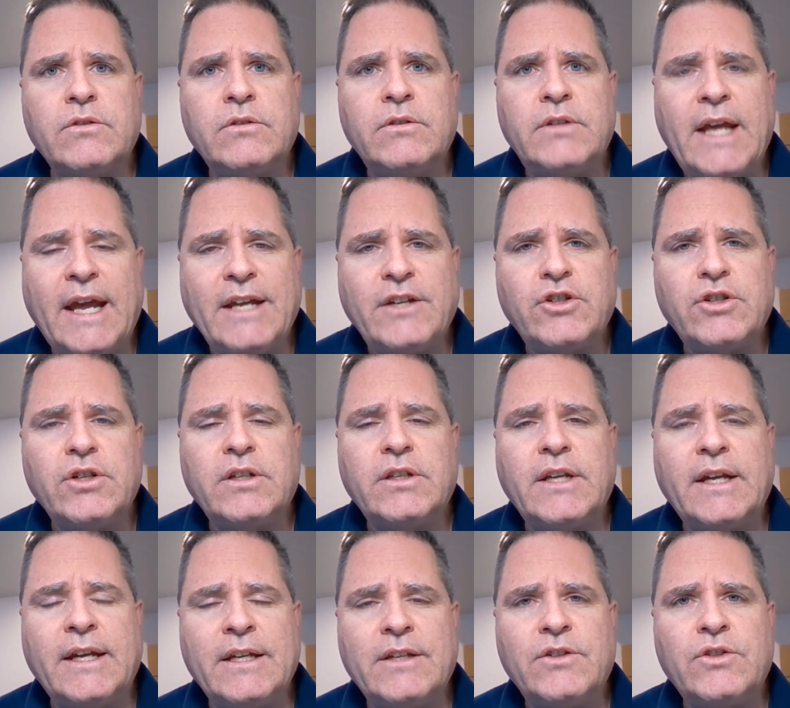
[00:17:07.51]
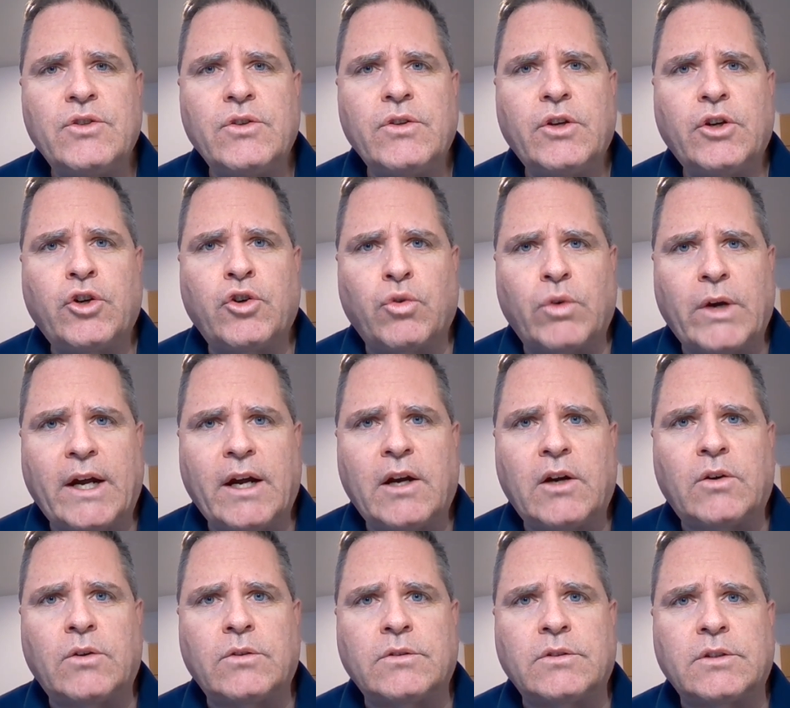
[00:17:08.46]
nation into the
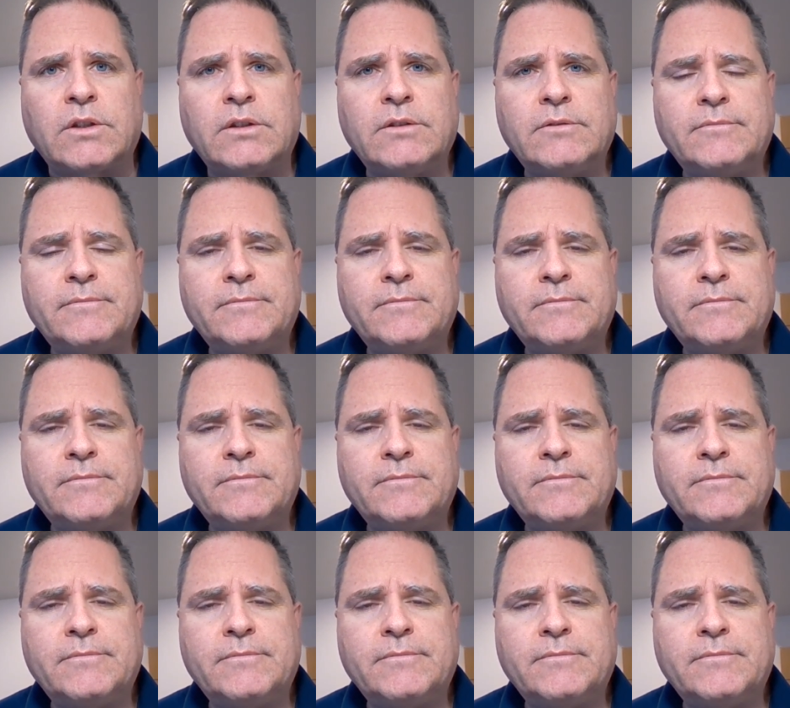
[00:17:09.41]
ground,